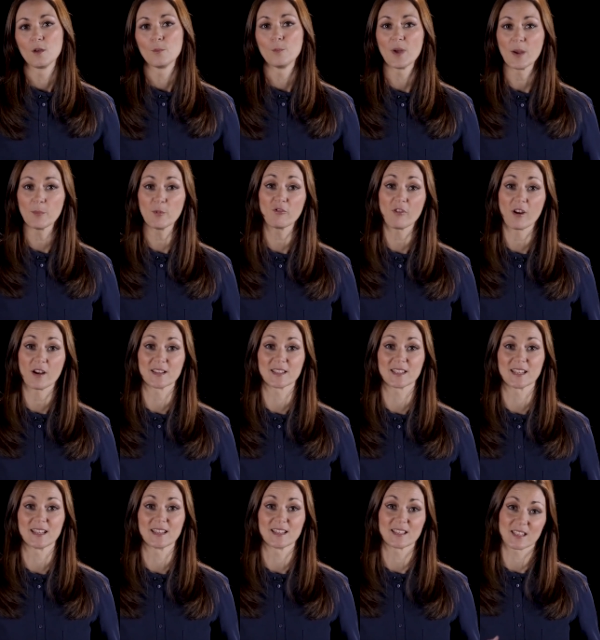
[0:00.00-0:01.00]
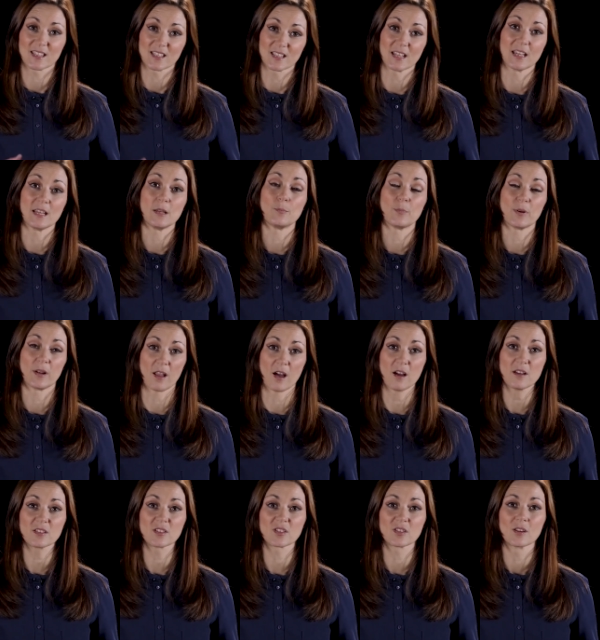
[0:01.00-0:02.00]
Memorising C+
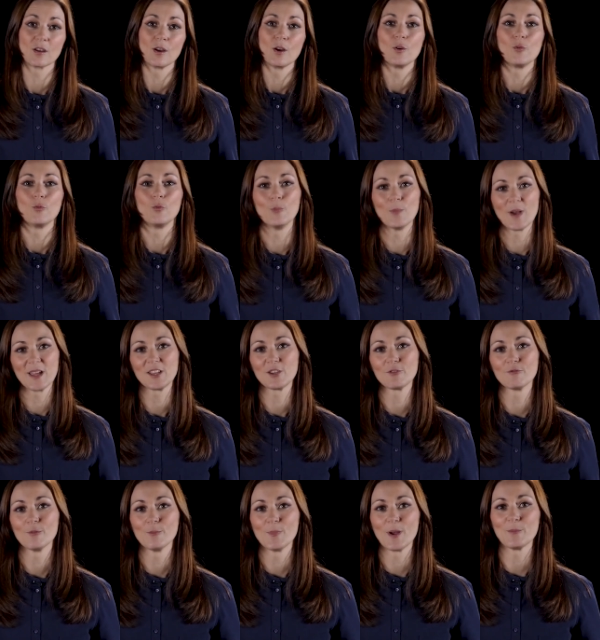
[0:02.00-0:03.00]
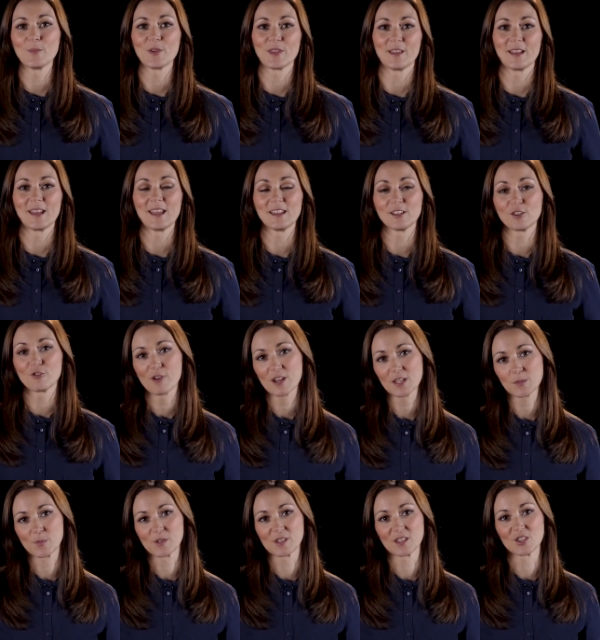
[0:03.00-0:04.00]
will make you remember that in
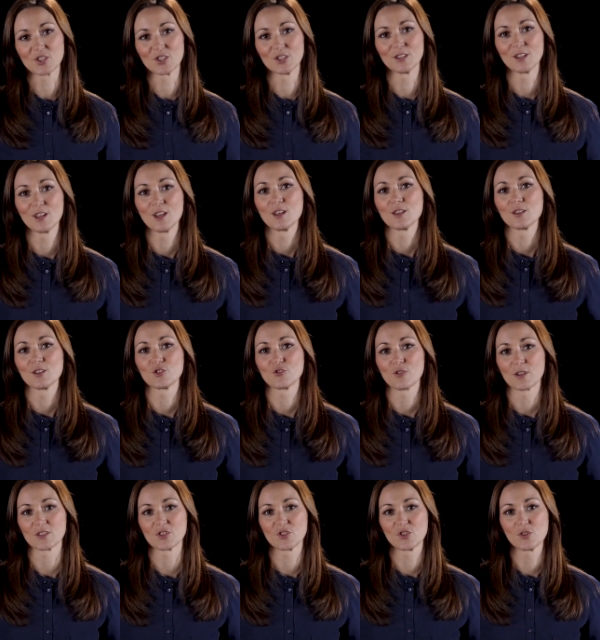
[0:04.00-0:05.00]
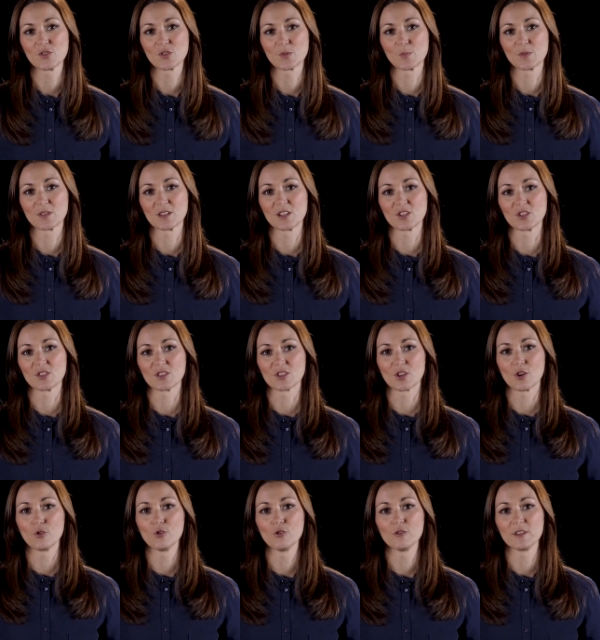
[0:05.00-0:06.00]
cras position, the transducer positions
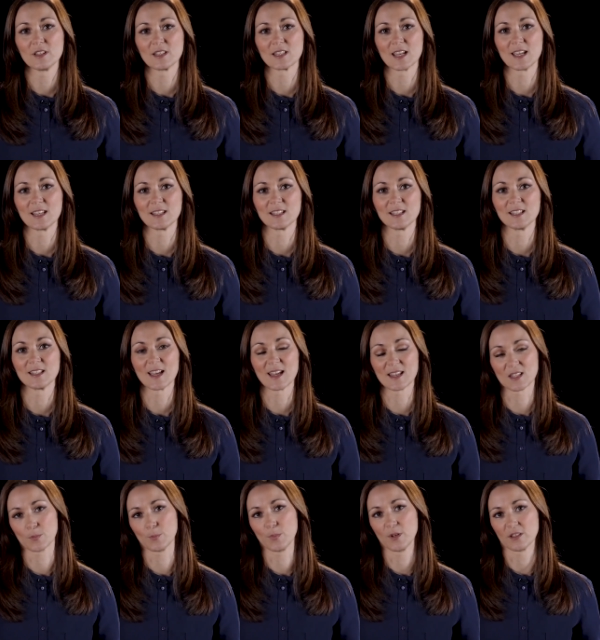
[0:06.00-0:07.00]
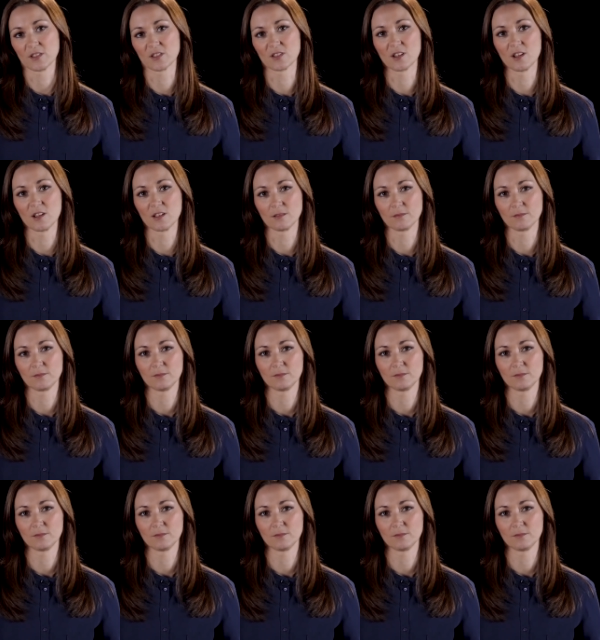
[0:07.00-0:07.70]
are orientated as a plus sign.